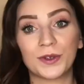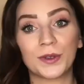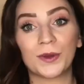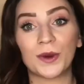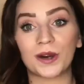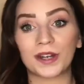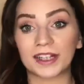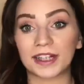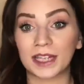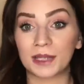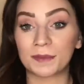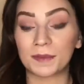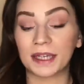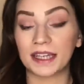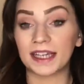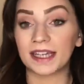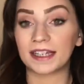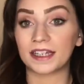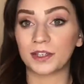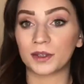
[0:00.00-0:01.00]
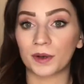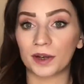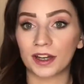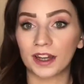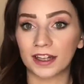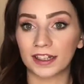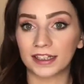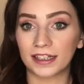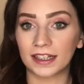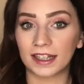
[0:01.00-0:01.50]
are like me and you are
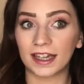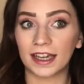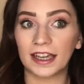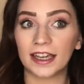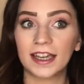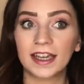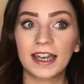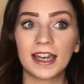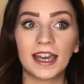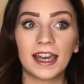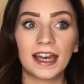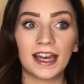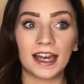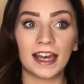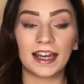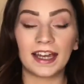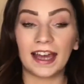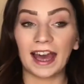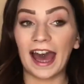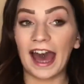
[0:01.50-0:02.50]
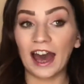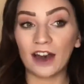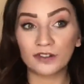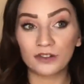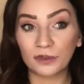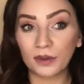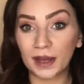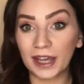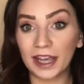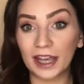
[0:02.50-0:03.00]
currently
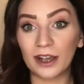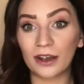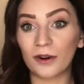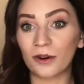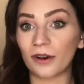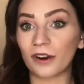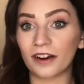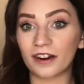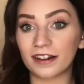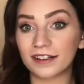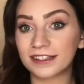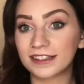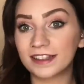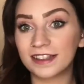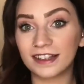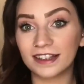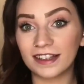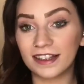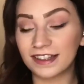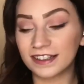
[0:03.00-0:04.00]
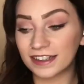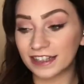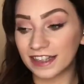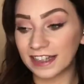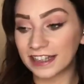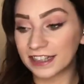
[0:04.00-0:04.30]
halfway or like